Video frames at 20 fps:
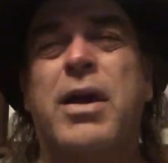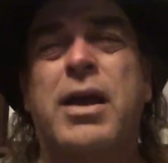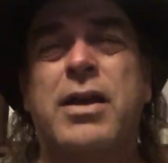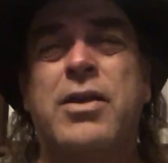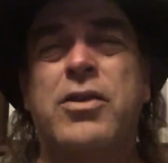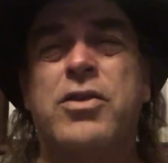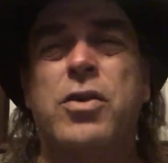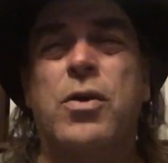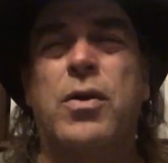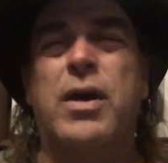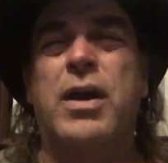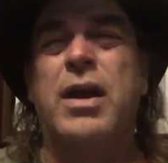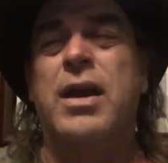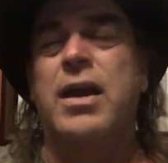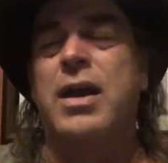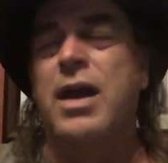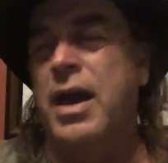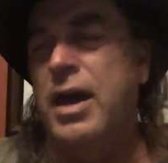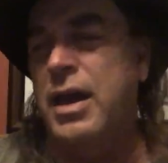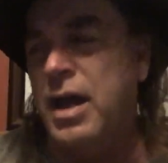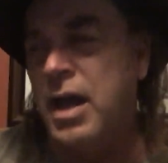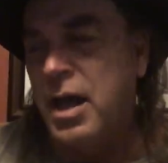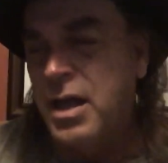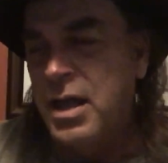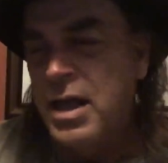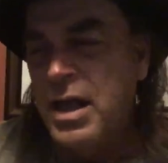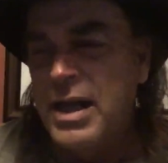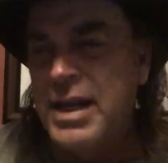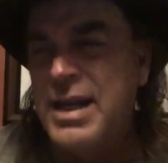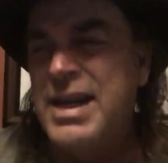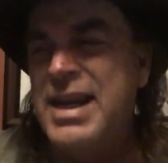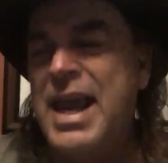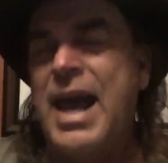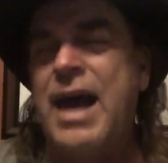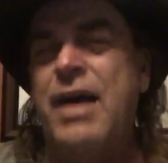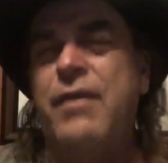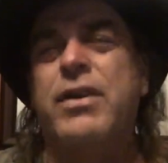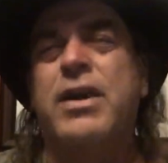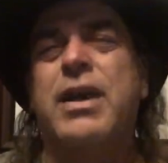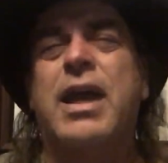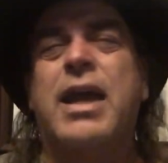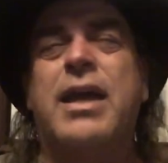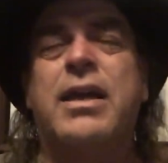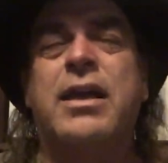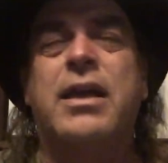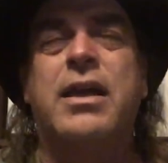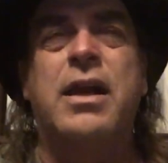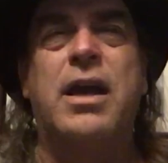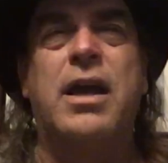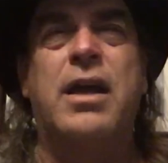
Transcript: into it and kind of navigate it.